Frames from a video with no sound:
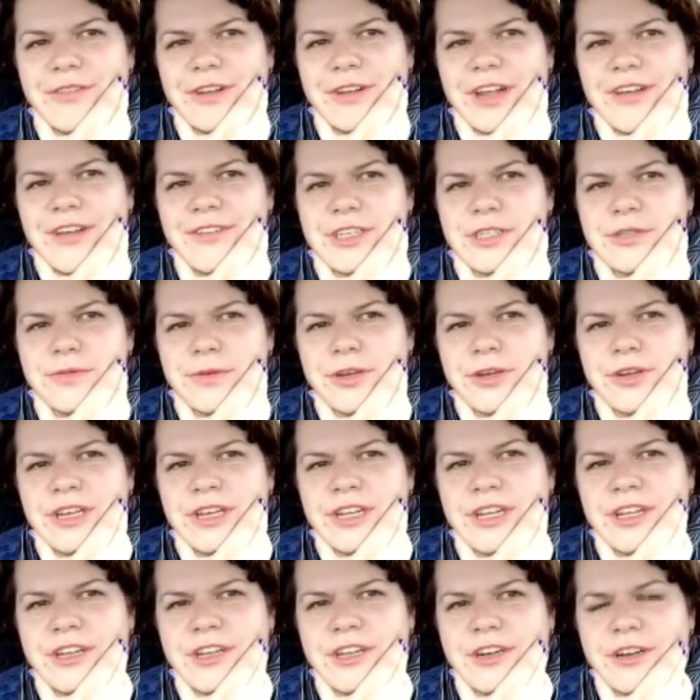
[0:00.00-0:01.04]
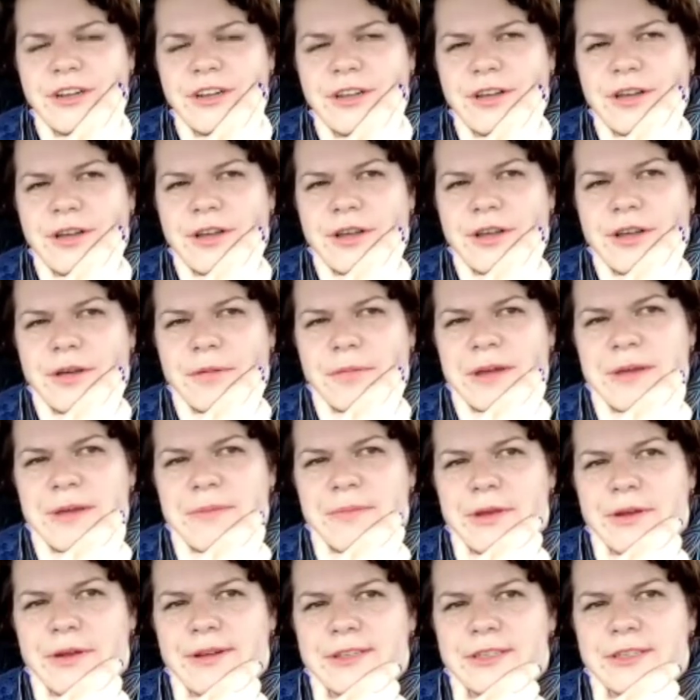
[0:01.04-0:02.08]
I was very little, my
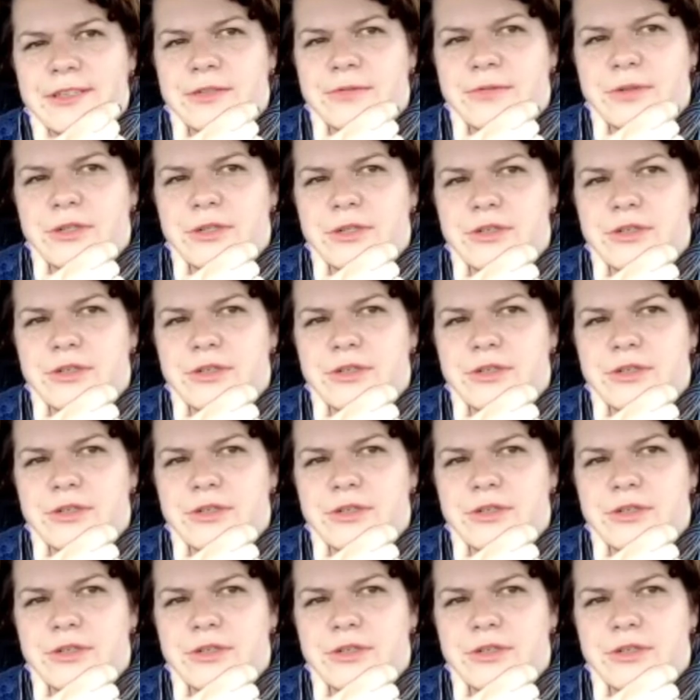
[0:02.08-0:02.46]
parents were